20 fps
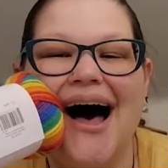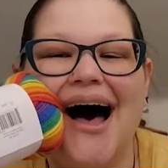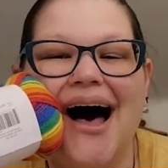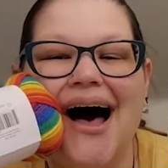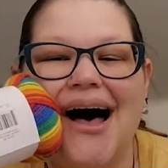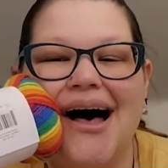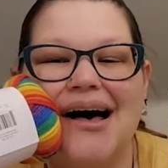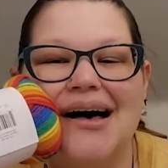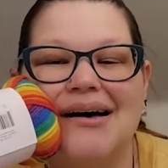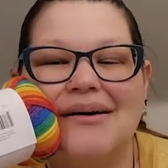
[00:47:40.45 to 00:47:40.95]

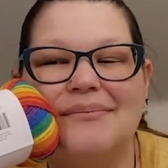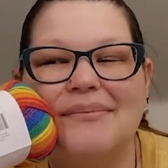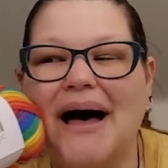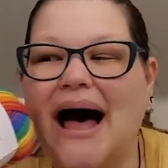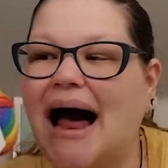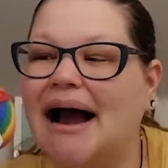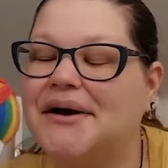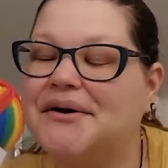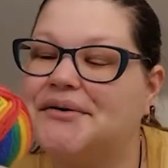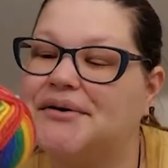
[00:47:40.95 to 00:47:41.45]
But
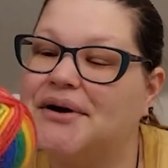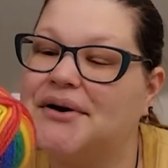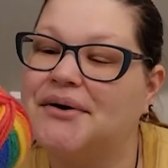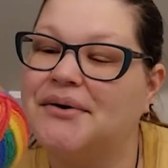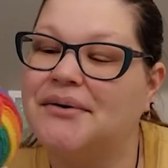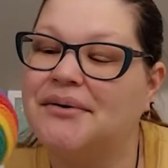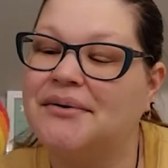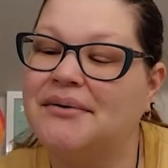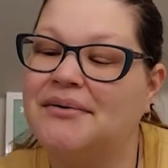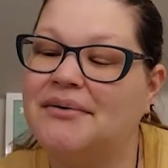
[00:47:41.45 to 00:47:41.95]
I don't
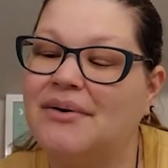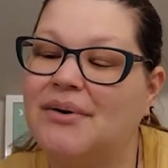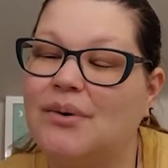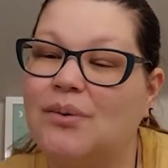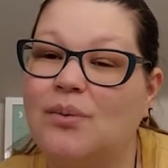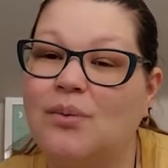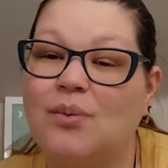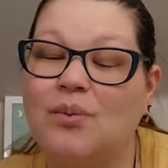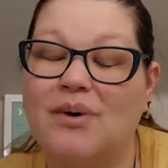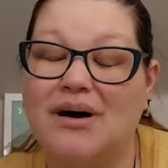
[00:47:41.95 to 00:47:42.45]
know
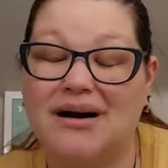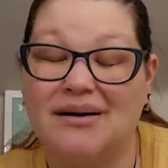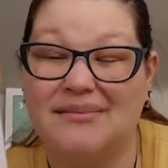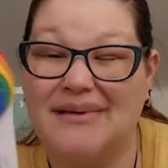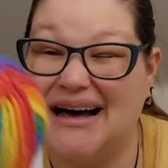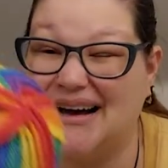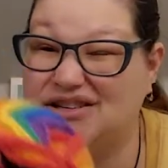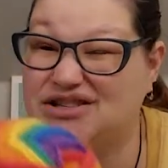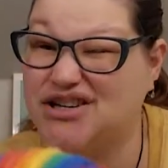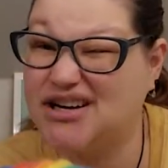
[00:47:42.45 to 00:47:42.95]
what I'm
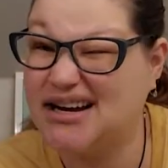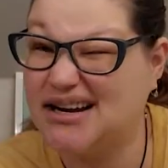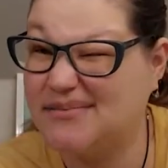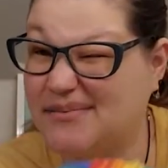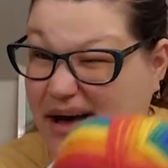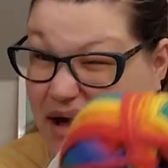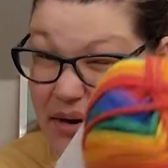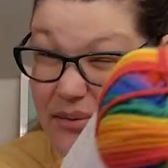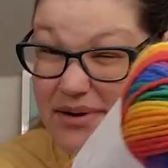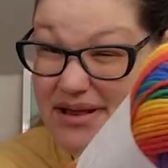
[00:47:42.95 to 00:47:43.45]
actually going to
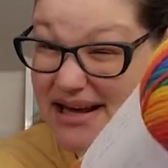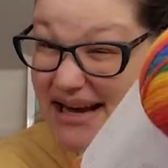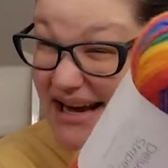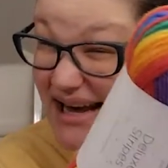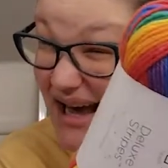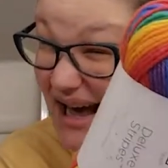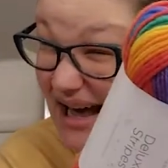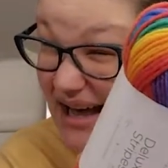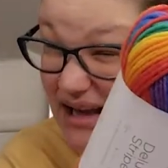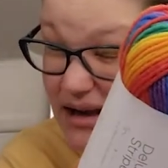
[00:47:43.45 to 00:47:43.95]
make with it
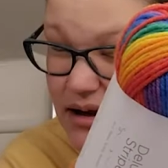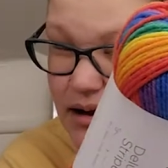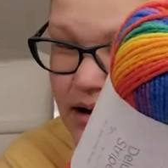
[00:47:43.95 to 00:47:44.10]
yet.